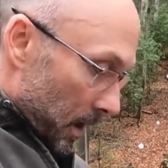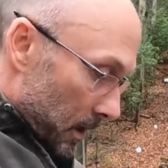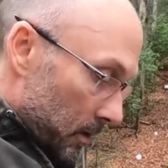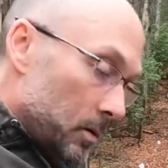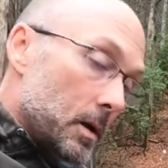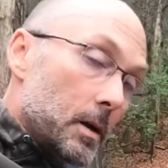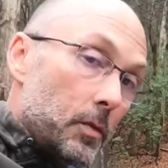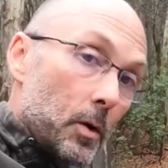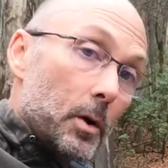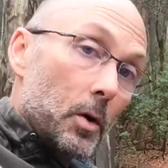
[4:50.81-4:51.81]
I do
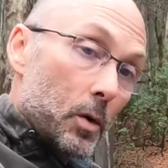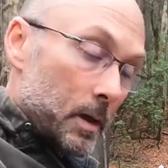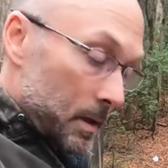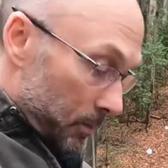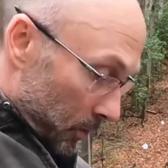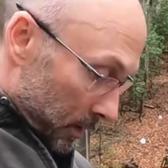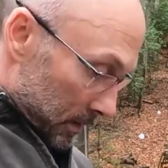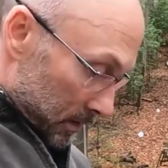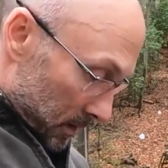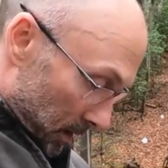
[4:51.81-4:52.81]
love Hornady
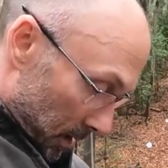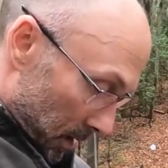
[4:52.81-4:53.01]
bullets.